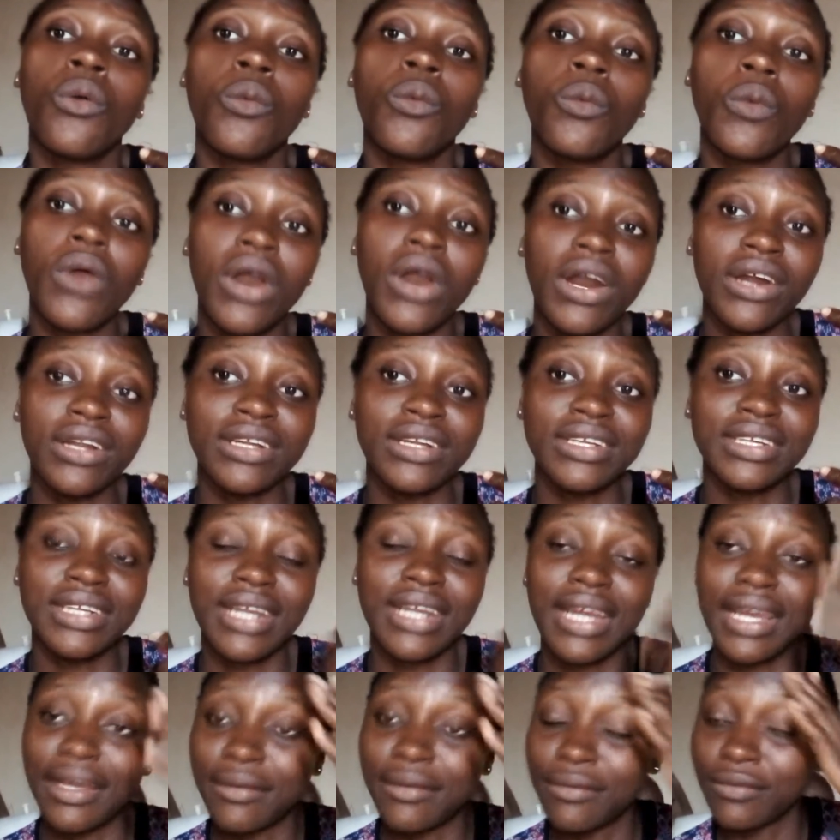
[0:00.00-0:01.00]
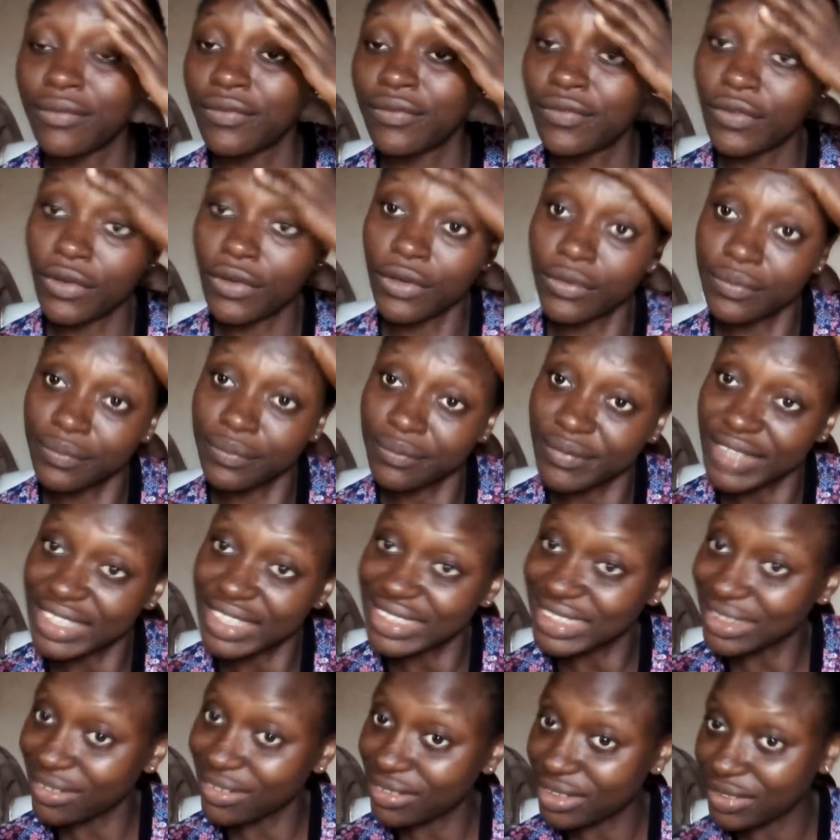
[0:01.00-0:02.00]

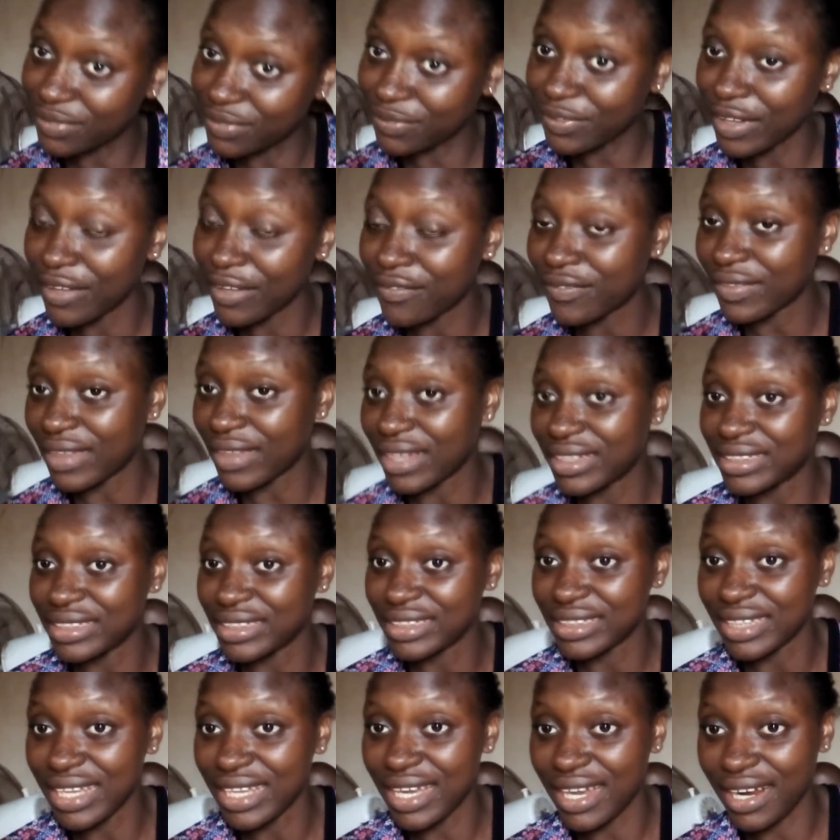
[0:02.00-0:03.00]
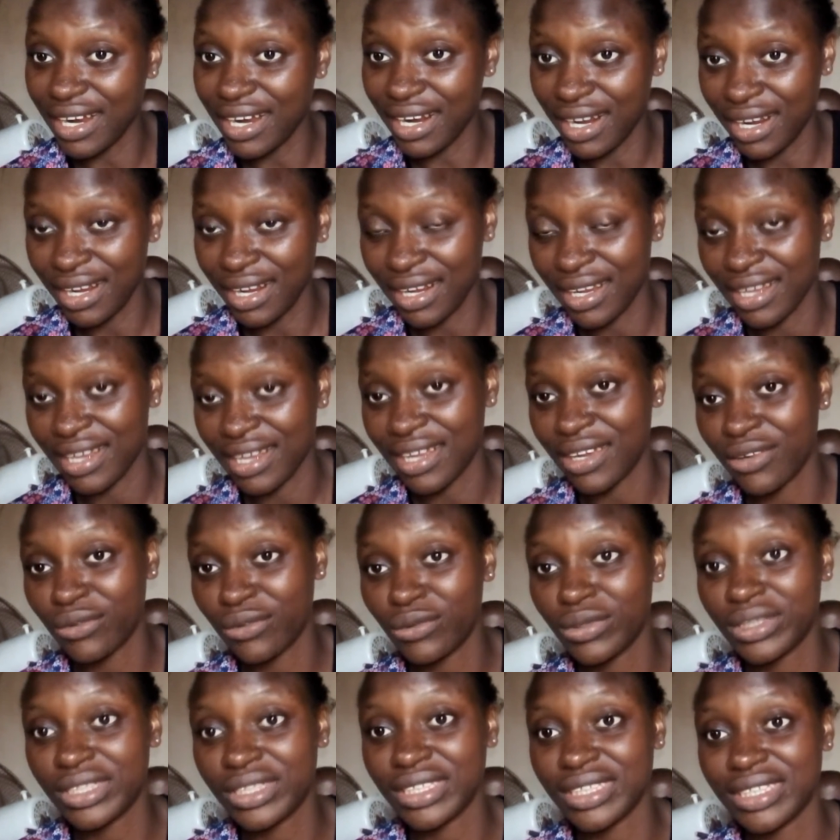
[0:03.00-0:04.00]
75,000 naira,
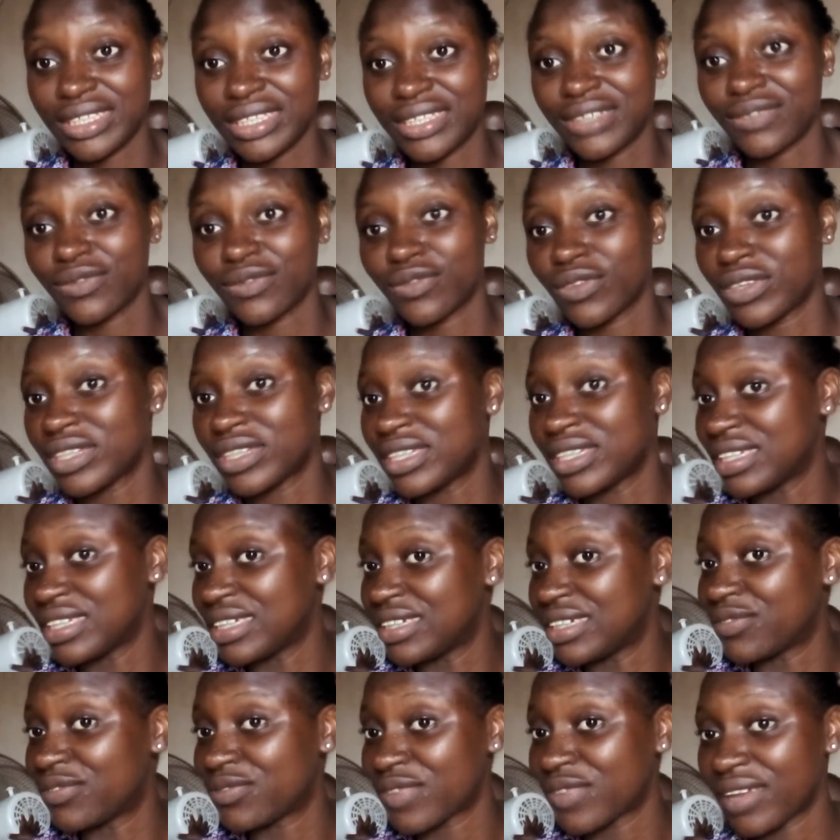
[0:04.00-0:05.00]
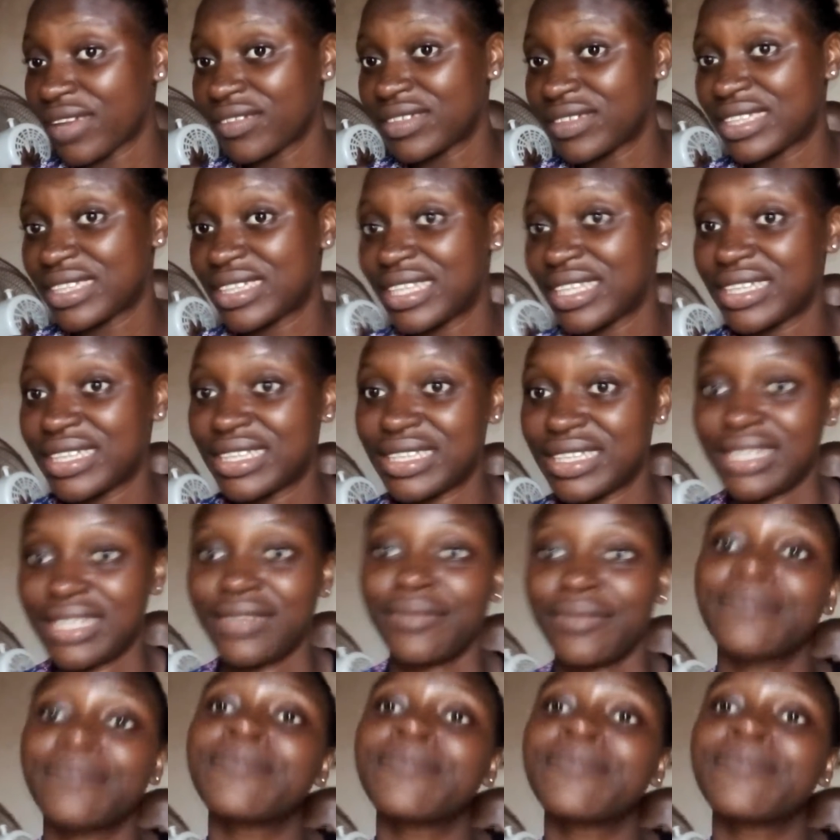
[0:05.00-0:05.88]
which is for the 5 seats.